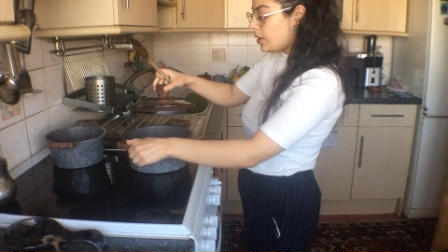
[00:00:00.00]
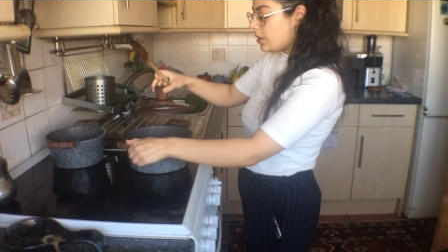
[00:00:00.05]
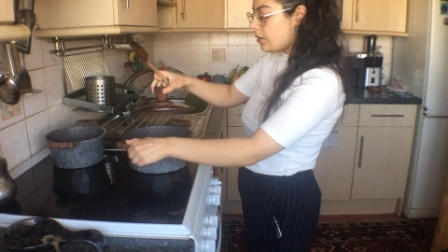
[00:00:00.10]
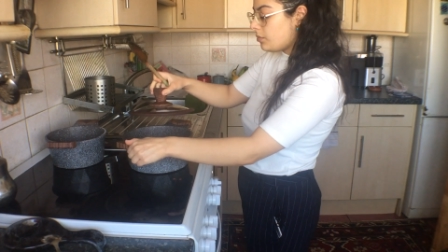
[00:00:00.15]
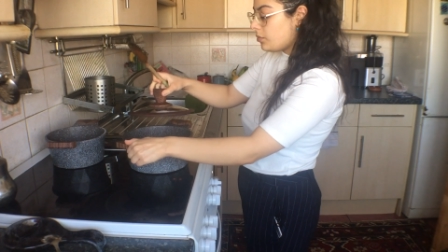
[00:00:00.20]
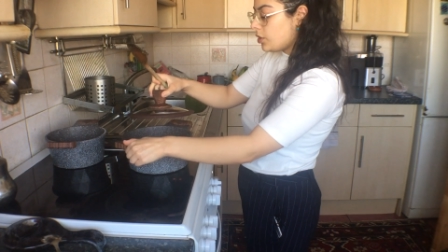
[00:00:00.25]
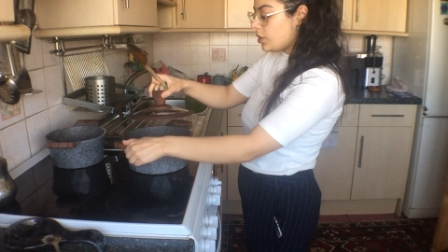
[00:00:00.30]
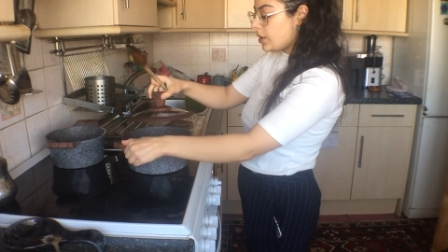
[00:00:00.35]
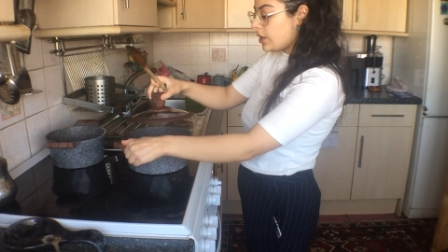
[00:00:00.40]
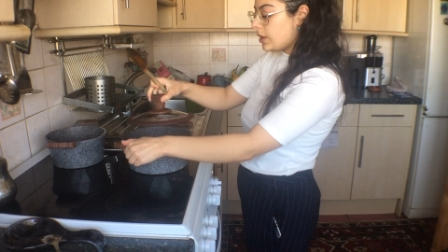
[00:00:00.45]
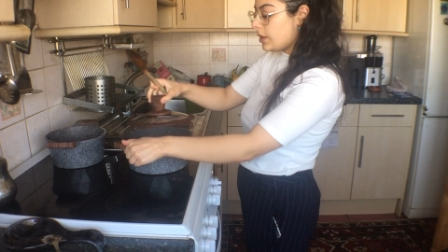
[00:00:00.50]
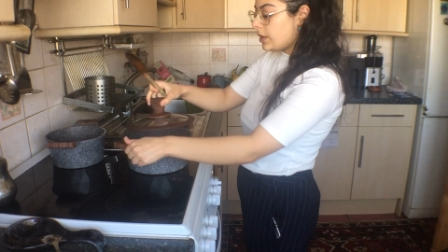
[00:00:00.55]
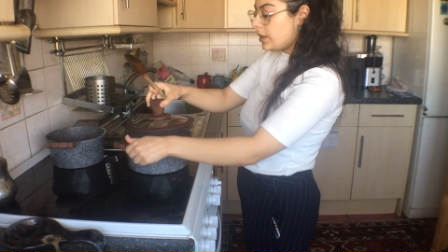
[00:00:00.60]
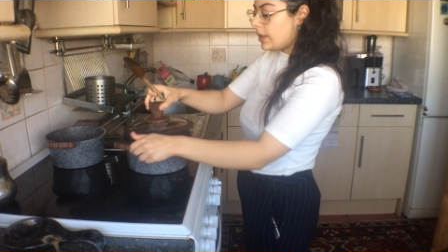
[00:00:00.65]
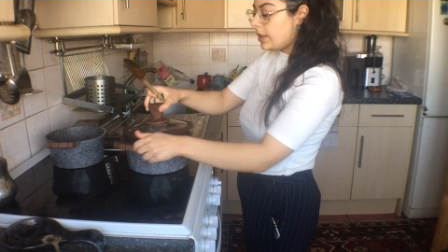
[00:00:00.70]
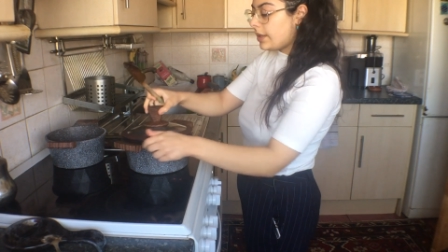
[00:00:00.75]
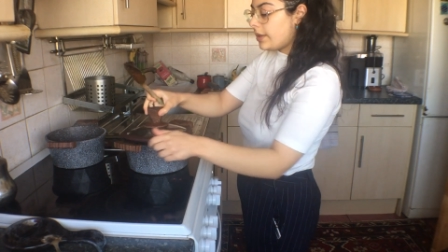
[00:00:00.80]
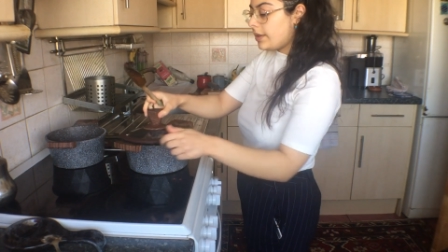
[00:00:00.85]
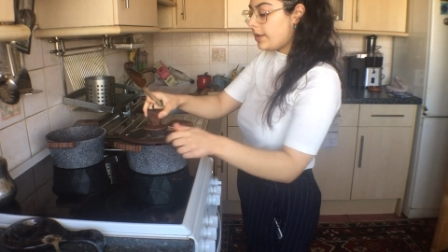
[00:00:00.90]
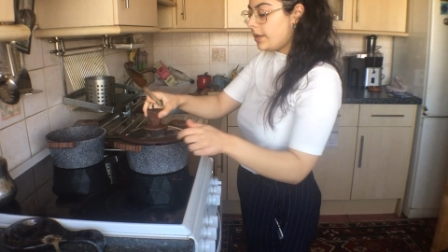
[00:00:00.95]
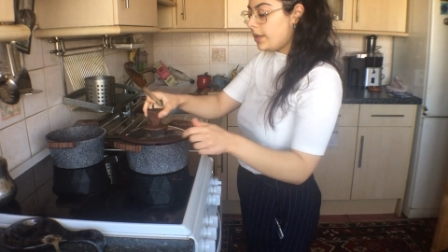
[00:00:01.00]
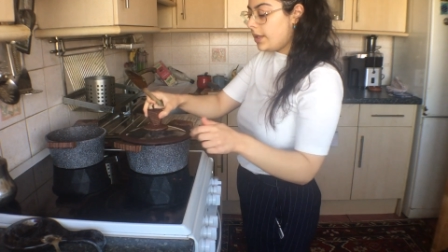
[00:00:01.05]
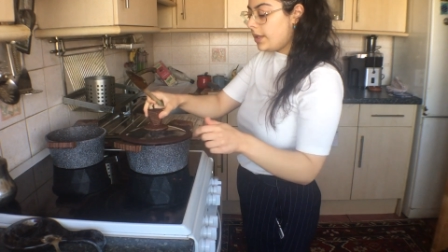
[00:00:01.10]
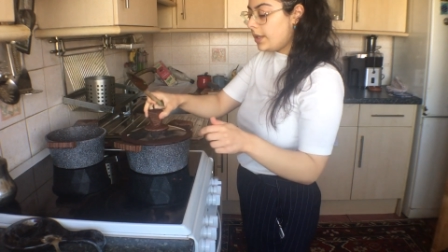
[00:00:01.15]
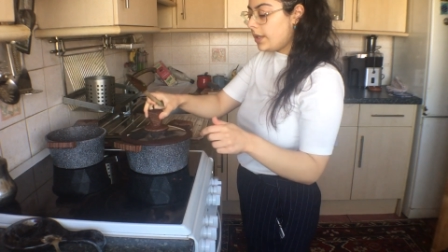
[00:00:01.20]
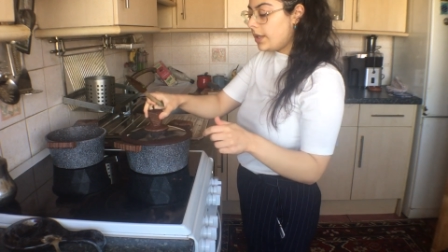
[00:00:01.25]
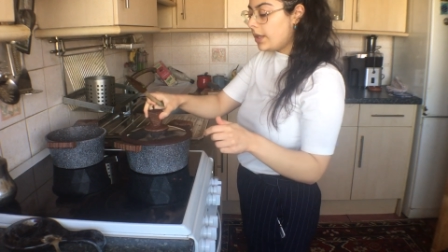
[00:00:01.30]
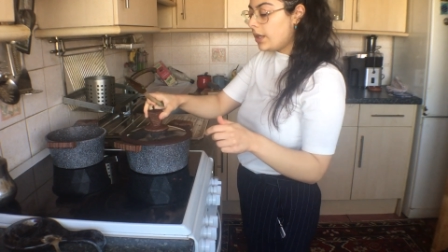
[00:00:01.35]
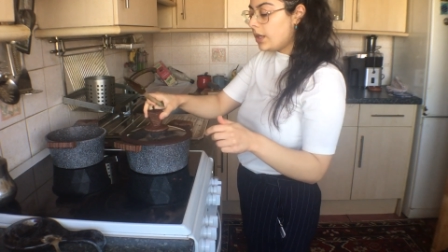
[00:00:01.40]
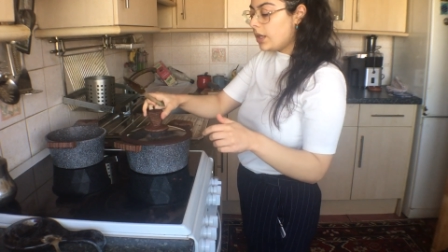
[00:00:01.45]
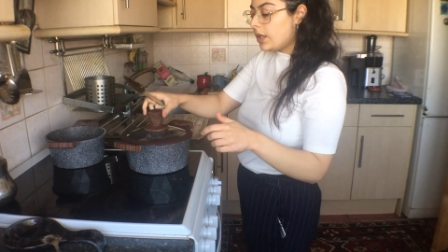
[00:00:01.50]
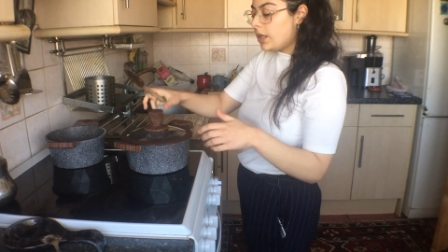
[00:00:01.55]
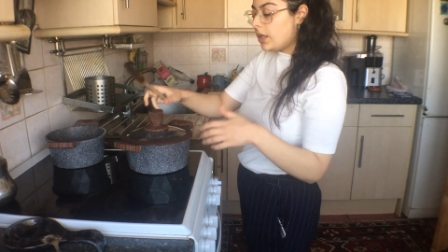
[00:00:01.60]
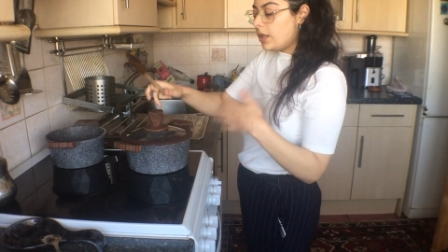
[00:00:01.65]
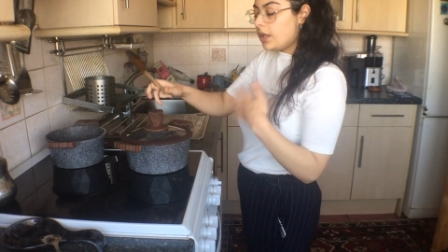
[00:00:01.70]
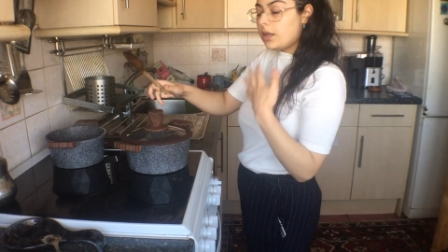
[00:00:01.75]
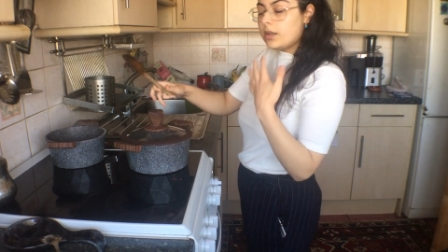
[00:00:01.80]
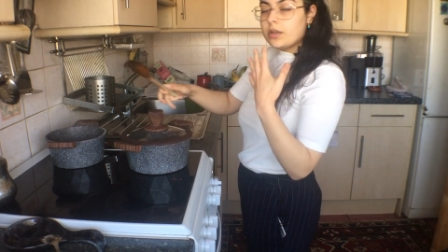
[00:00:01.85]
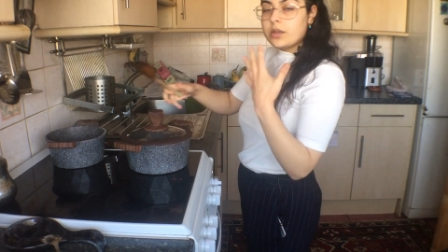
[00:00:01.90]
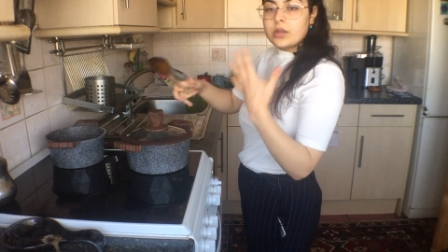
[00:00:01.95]
I'm just going to let the
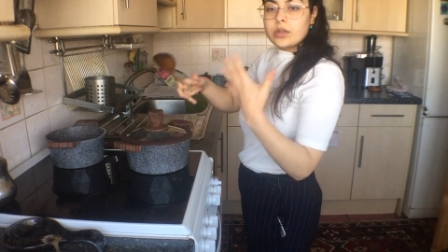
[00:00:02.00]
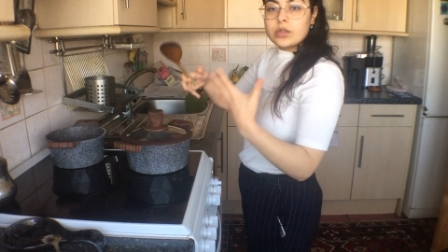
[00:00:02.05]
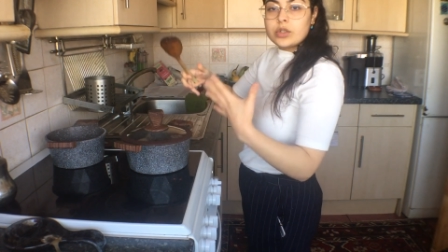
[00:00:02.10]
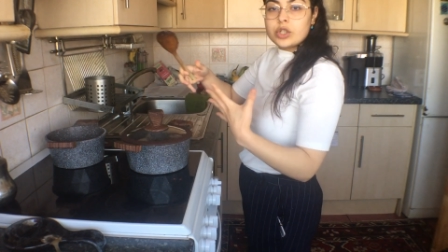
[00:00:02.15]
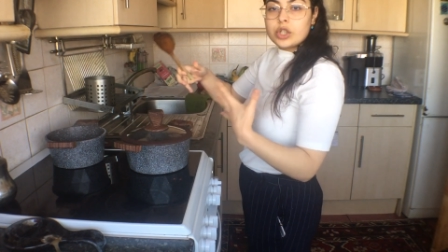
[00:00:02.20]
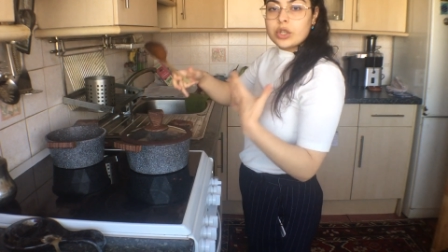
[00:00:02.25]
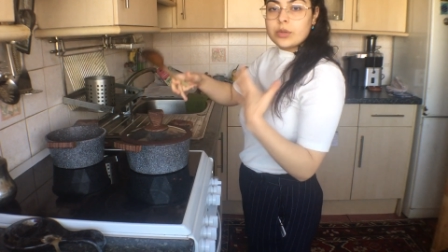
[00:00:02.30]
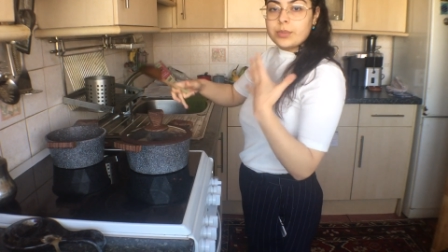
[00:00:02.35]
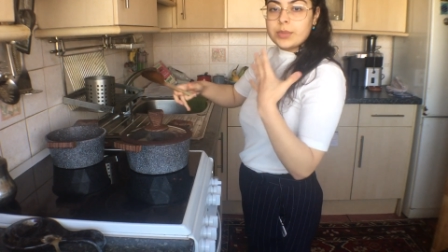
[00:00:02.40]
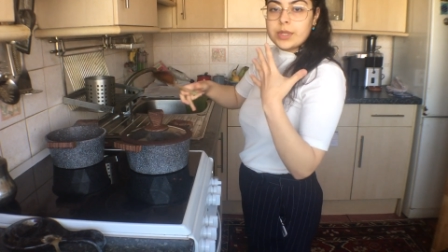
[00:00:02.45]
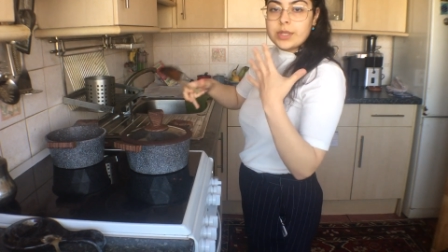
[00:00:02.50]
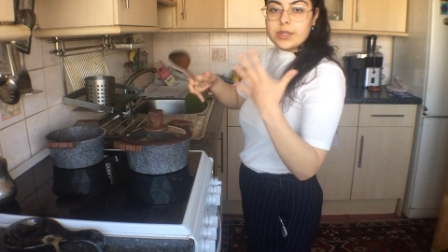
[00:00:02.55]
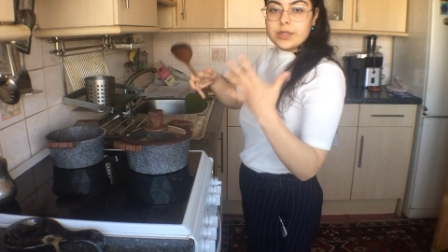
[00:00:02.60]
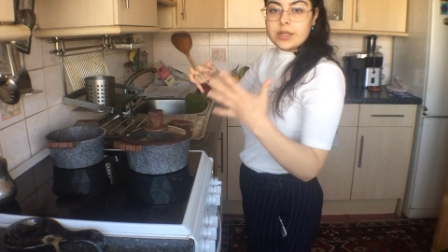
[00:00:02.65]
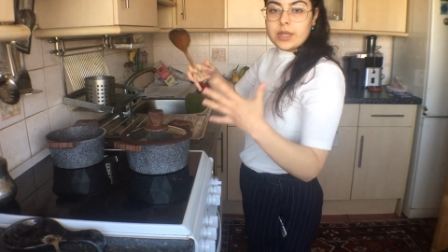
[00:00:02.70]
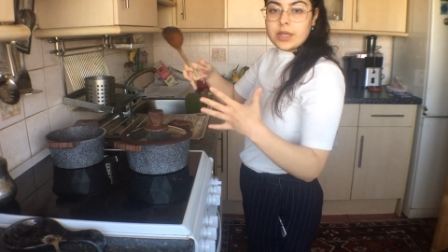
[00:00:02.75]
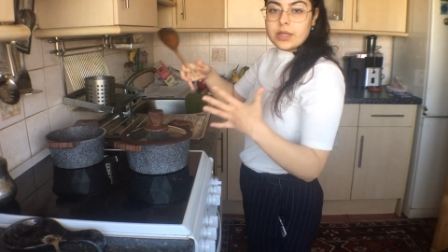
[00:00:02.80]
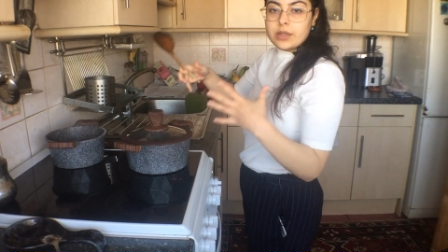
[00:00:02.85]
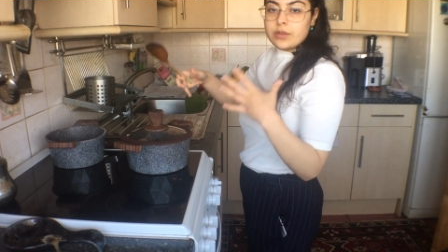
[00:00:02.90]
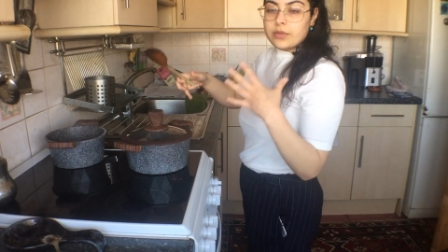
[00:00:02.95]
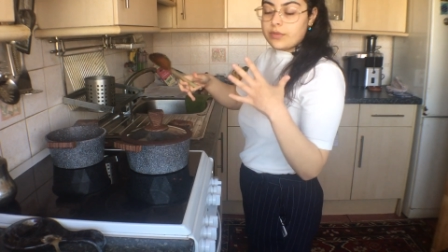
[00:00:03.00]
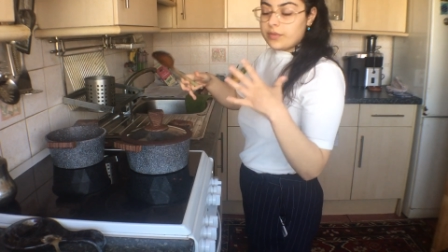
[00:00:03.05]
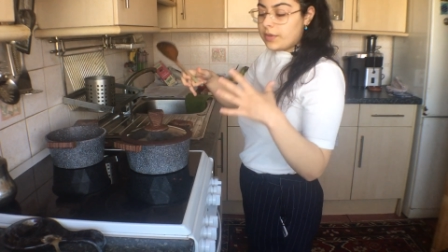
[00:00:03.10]
chickpeas kind of